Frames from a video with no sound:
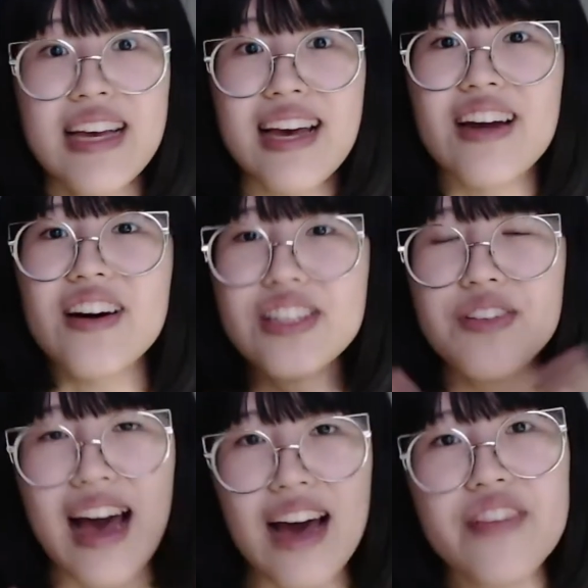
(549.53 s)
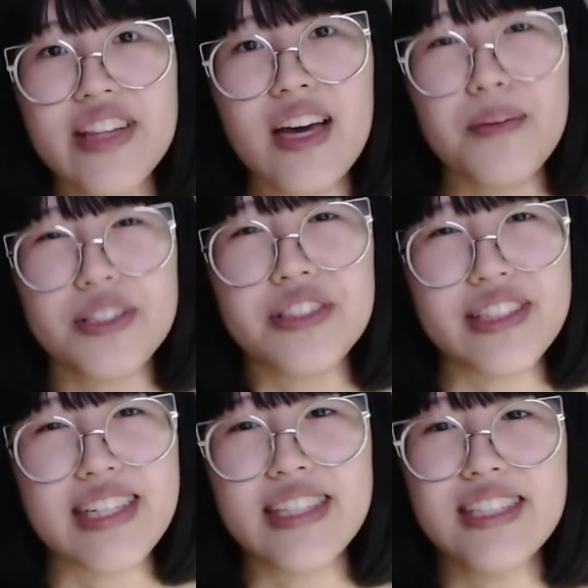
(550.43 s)
and also having the
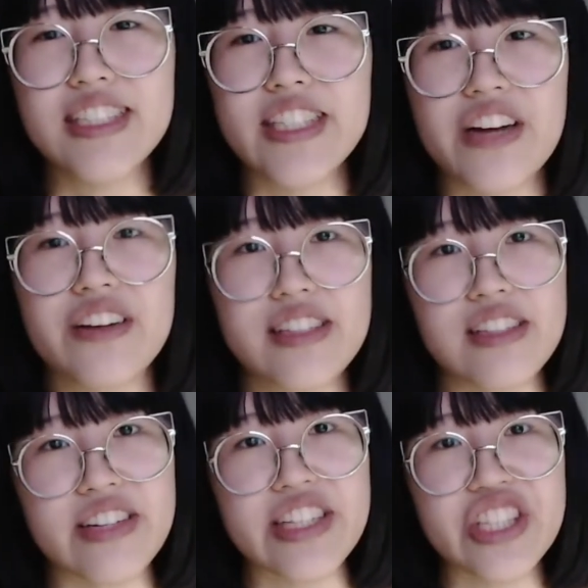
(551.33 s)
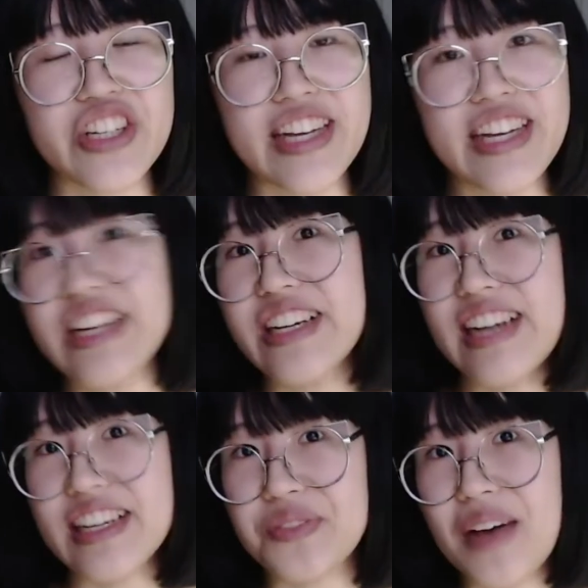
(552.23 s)
opportunity to share this learning journey here
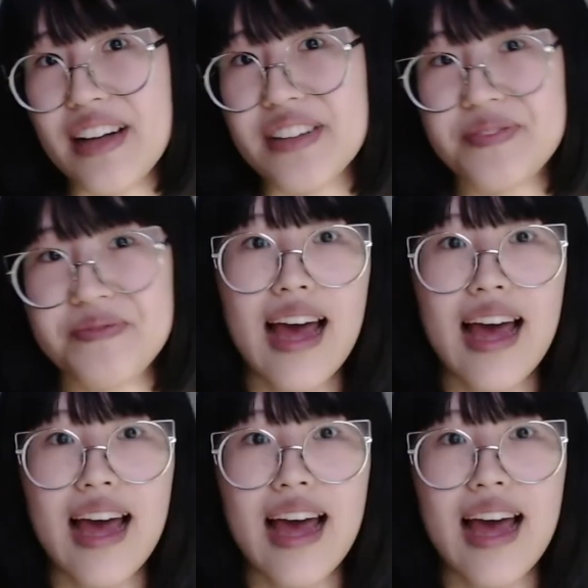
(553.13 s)
as well.